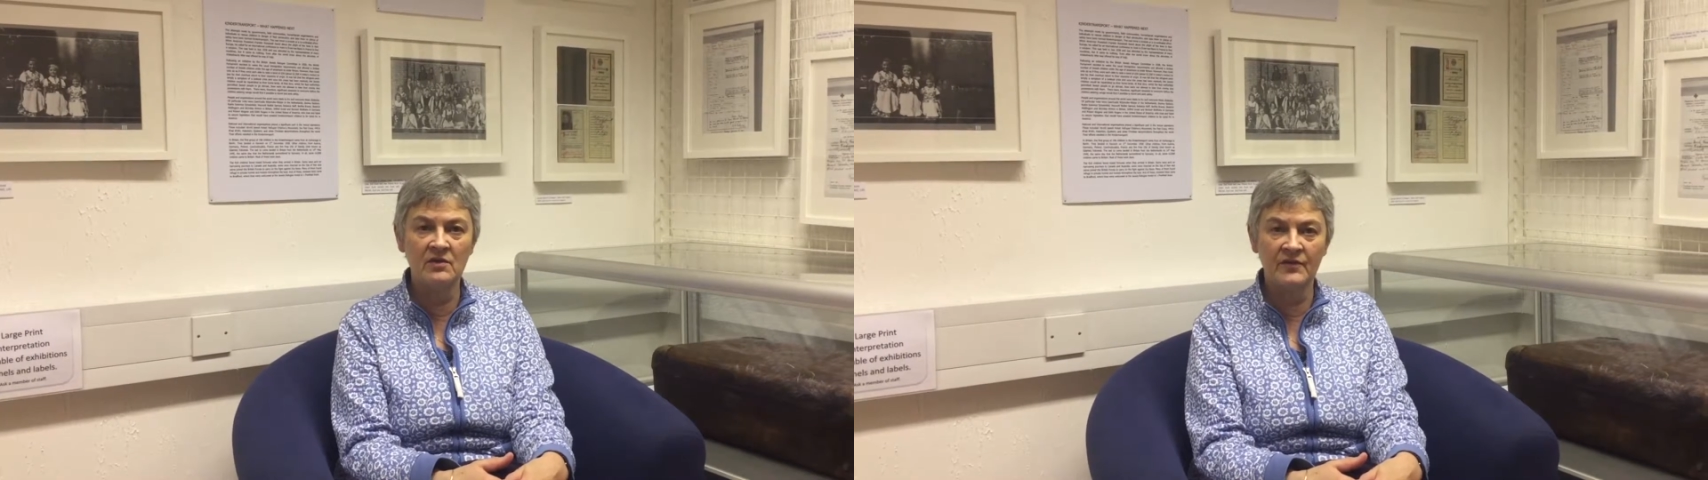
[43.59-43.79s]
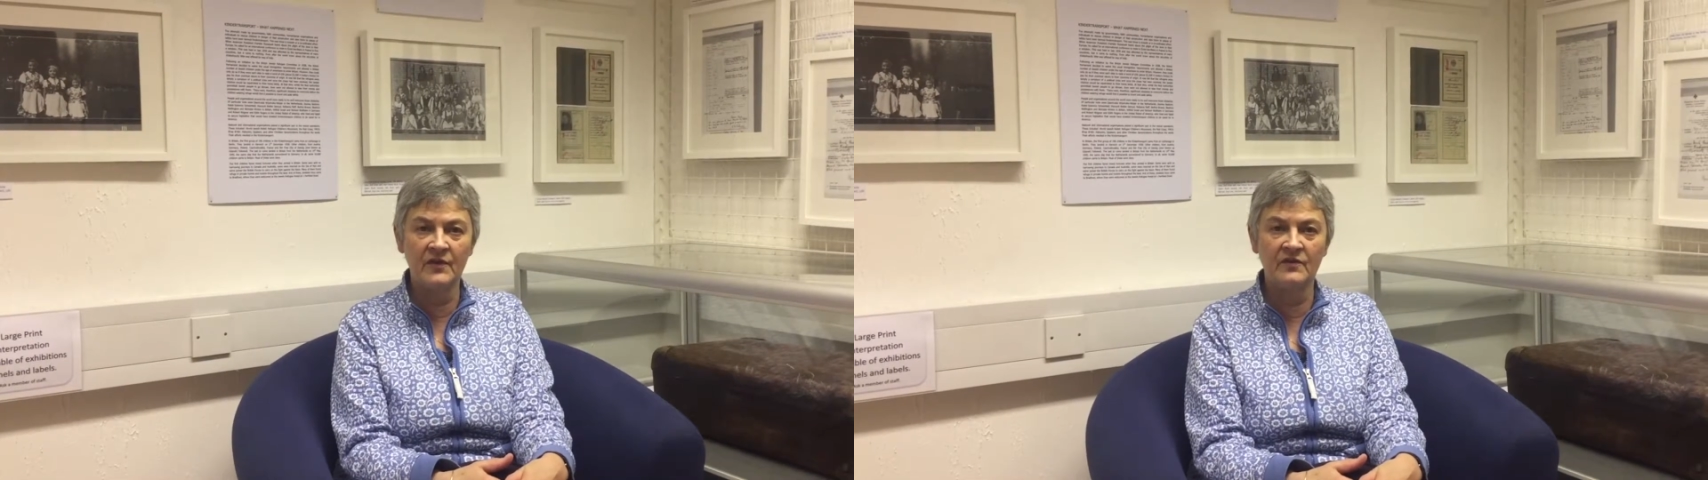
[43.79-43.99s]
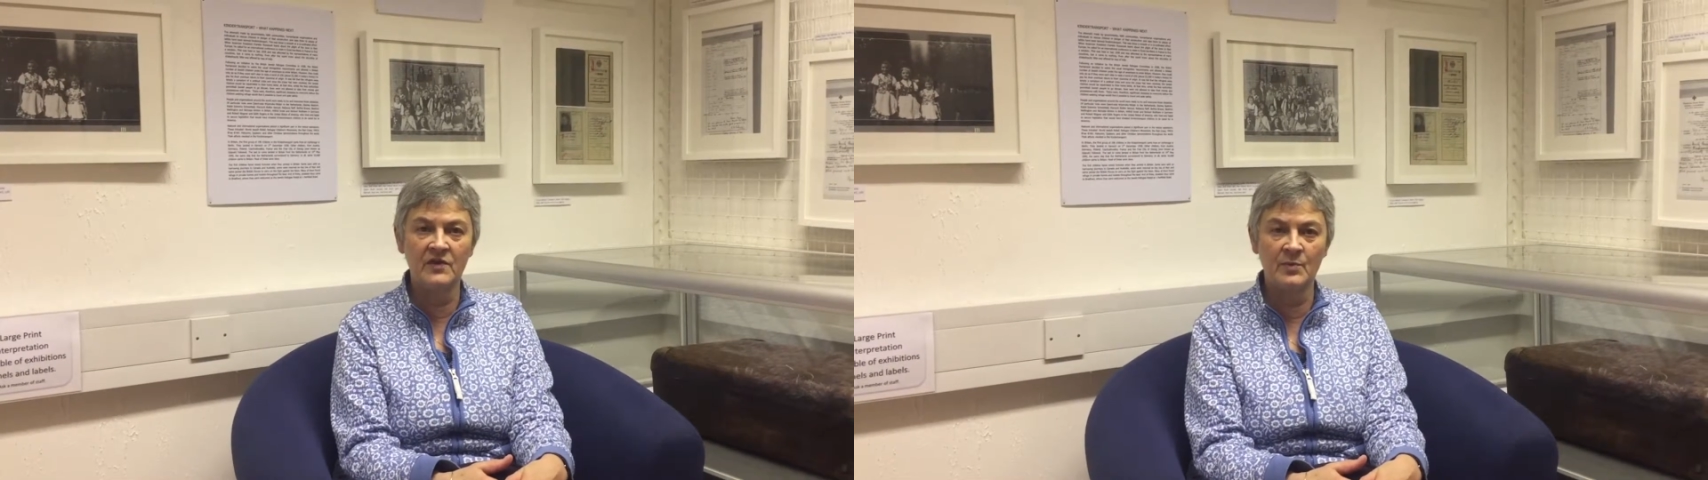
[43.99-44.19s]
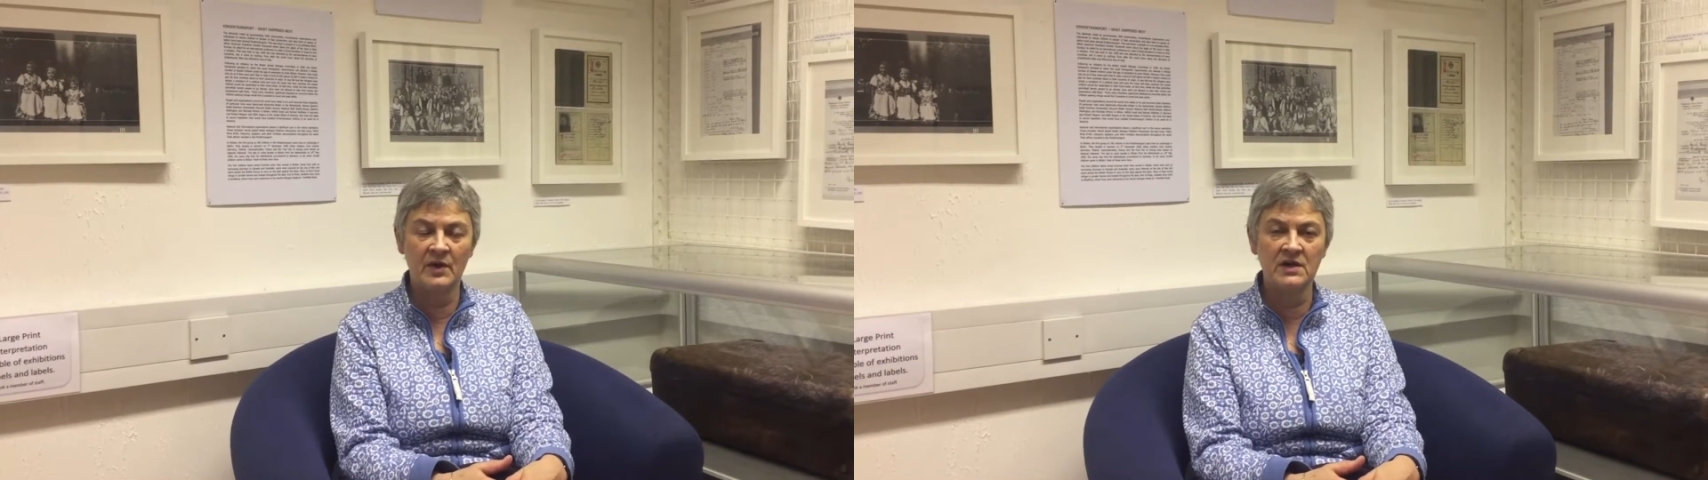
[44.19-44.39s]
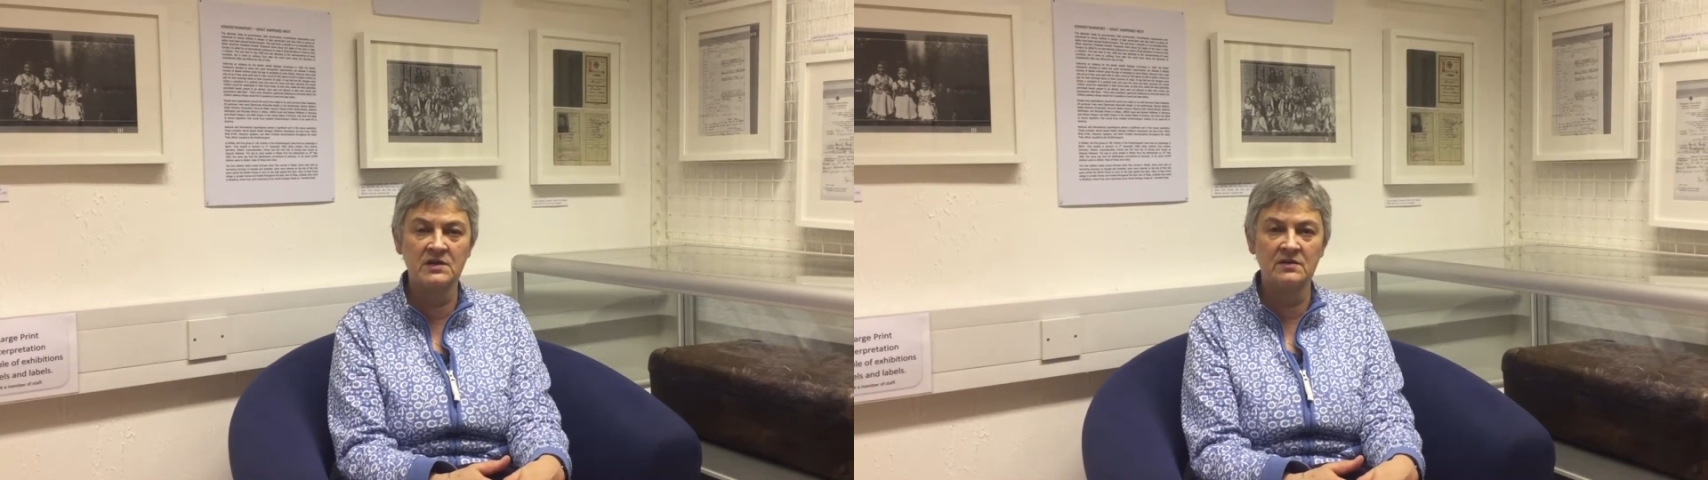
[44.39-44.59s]
horrific for the
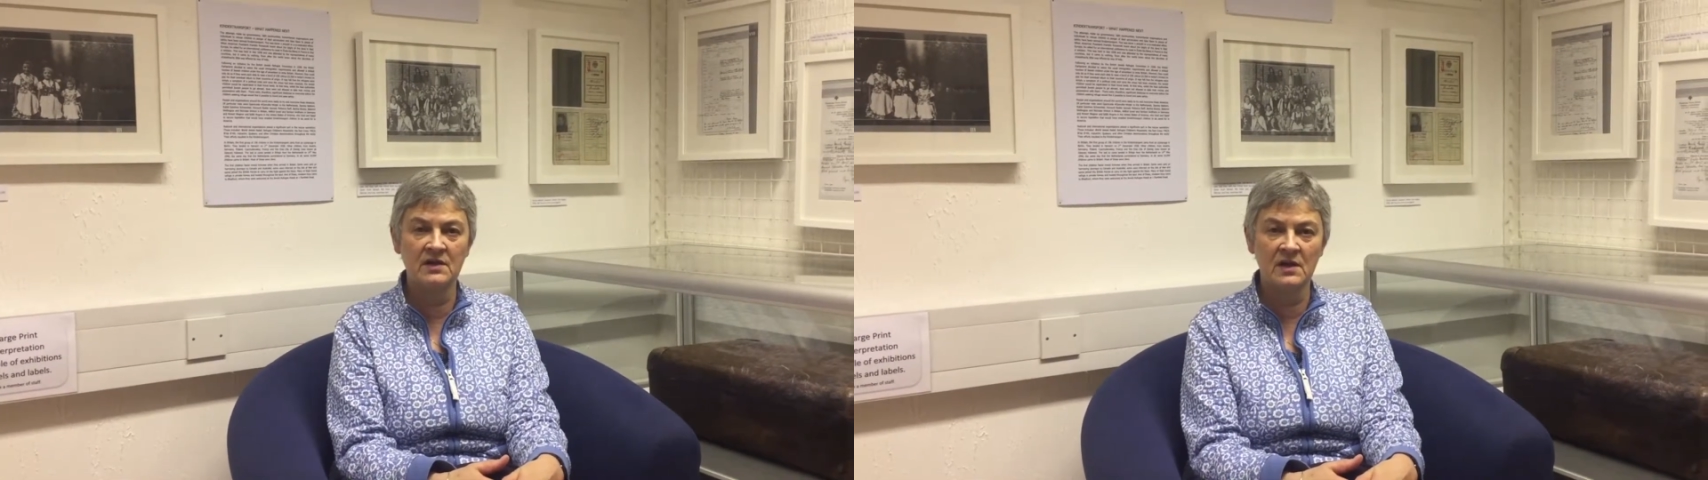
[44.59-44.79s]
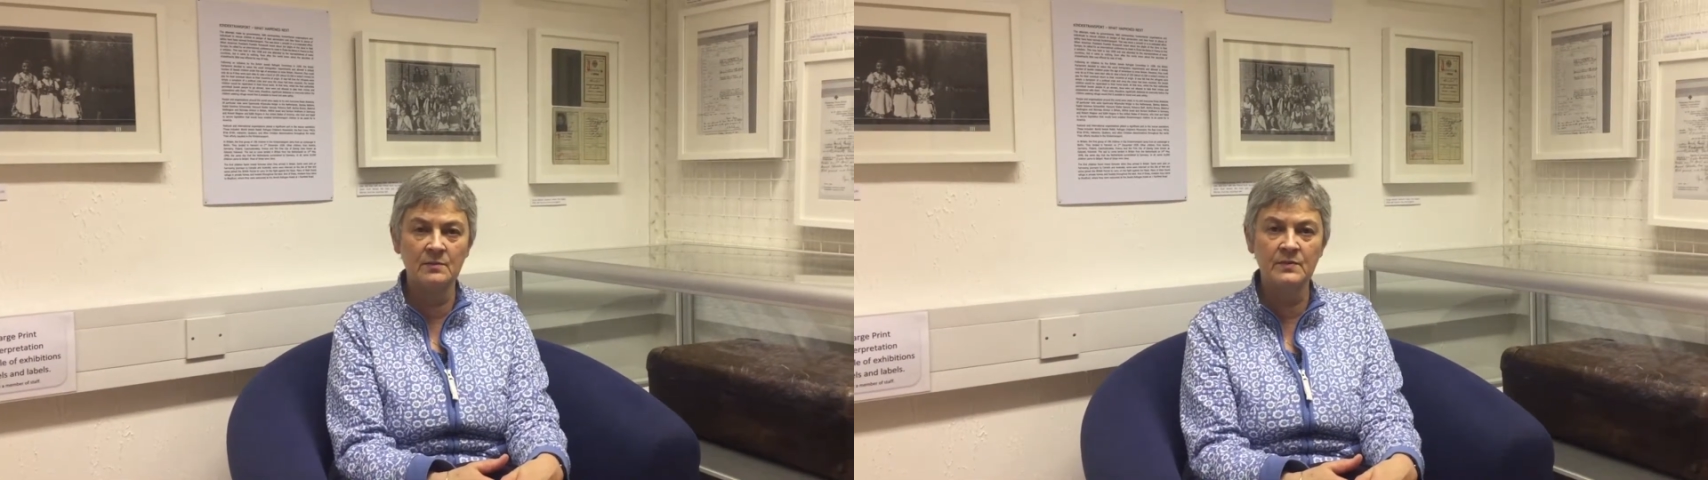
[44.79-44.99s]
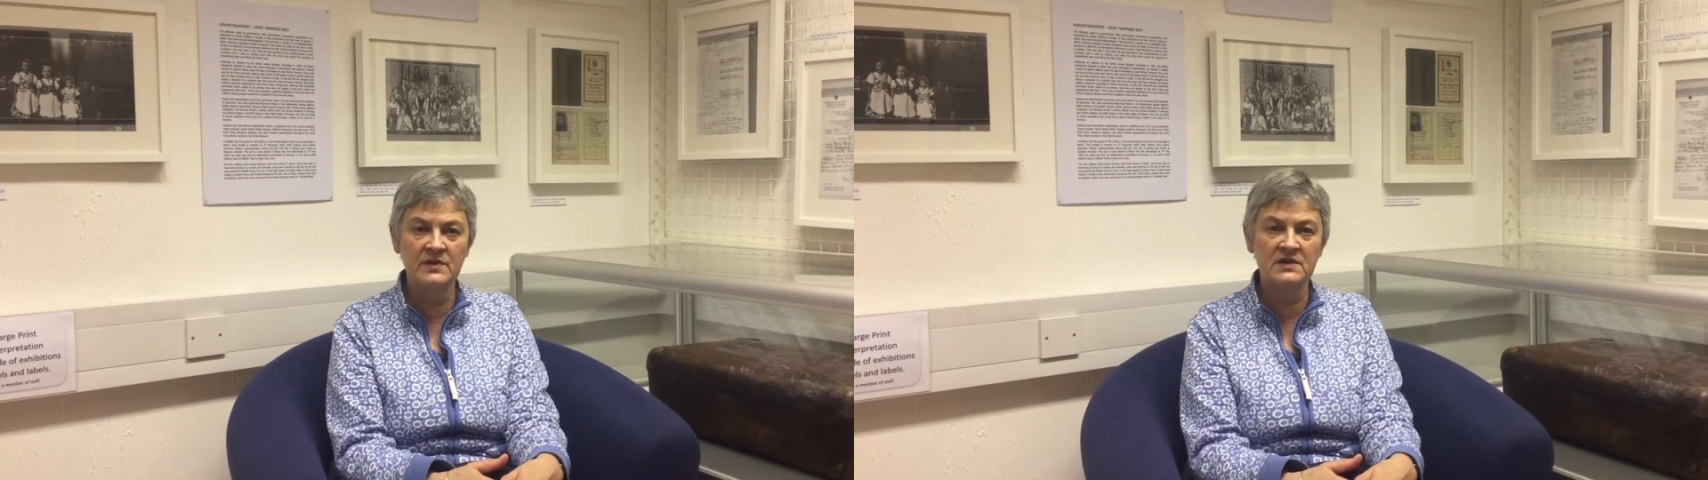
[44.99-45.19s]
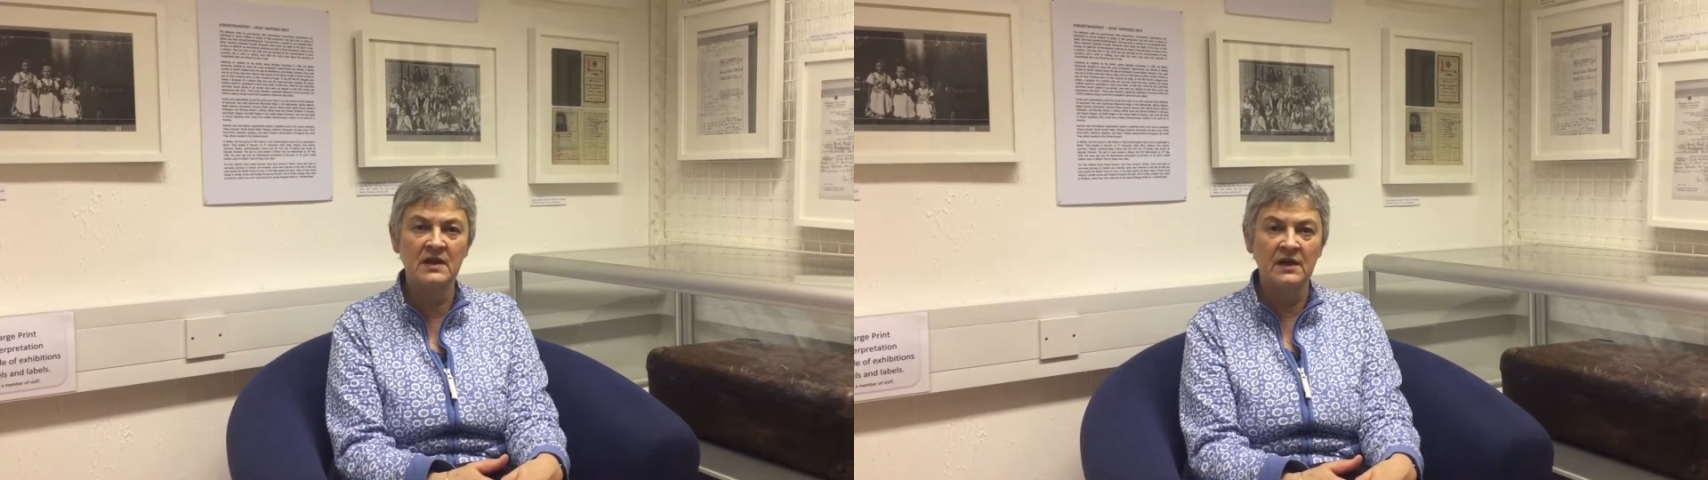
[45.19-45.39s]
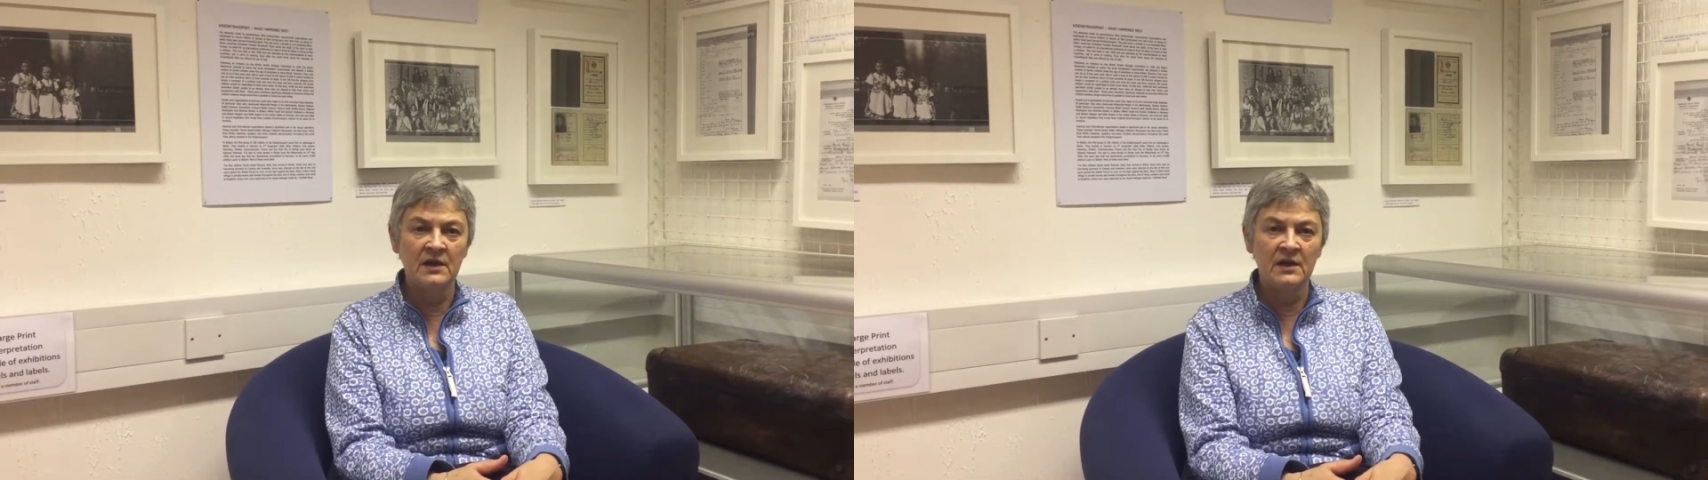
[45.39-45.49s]
brain to encompass.